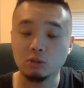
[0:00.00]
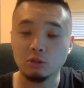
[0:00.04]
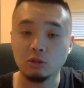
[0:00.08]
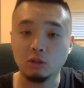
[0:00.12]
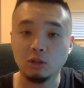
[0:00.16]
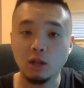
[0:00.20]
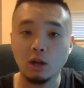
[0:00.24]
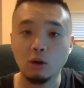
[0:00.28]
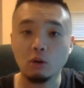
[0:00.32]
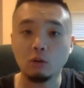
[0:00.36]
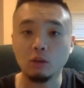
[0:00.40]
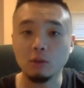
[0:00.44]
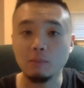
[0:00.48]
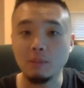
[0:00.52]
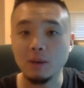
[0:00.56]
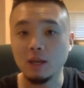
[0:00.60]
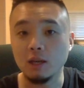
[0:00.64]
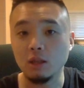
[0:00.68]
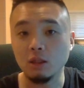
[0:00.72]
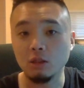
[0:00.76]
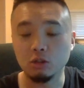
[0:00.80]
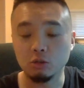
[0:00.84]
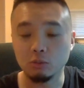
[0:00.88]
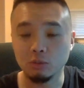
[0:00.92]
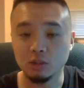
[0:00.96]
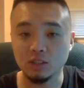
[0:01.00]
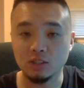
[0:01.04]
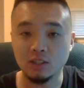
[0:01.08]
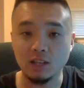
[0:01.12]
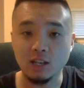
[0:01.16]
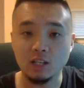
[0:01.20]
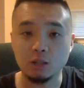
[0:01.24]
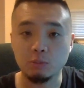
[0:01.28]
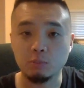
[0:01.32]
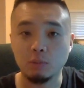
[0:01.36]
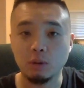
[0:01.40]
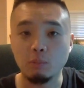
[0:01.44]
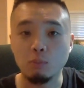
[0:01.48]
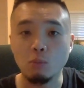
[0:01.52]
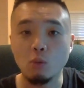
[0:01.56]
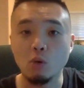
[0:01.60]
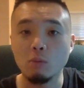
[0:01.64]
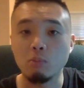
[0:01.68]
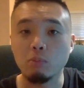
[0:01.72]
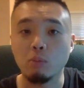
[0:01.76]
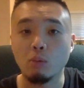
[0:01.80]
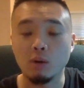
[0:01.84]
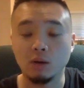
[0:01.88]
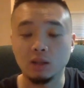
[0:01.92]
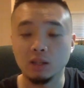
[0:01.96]
not only making those mistakes, but more
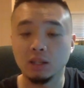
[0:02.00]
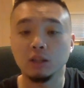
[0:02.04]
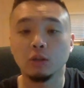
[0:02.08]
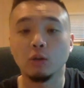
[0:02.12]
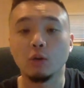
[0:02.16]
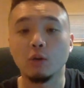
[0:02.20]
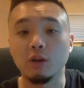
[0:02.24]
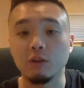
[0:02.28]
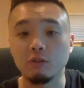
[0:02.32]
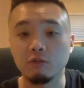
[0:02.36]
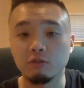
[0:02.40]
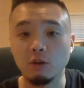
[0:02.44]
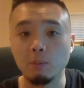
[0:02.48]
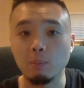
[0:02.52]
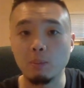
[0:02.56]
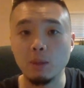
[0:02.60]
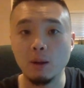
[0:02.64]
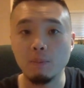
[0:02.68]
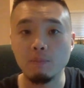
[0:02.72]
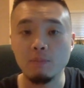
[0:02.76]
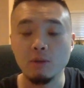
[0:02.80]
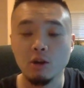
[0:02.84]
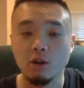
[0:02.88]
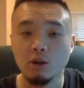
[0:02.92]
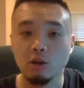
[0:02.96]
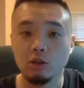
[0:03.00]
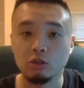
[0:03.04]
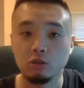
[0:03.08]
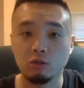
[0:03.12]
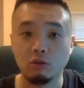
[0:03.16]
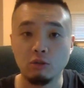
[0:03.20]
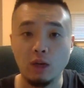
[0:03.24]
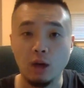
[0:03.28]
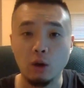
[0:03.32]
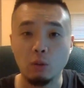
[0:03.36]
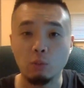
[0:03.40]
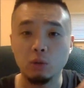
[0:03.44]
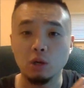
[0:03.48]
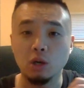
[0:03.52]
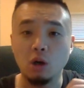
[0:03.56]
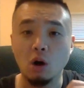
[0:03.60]
importantly, learning from them so that we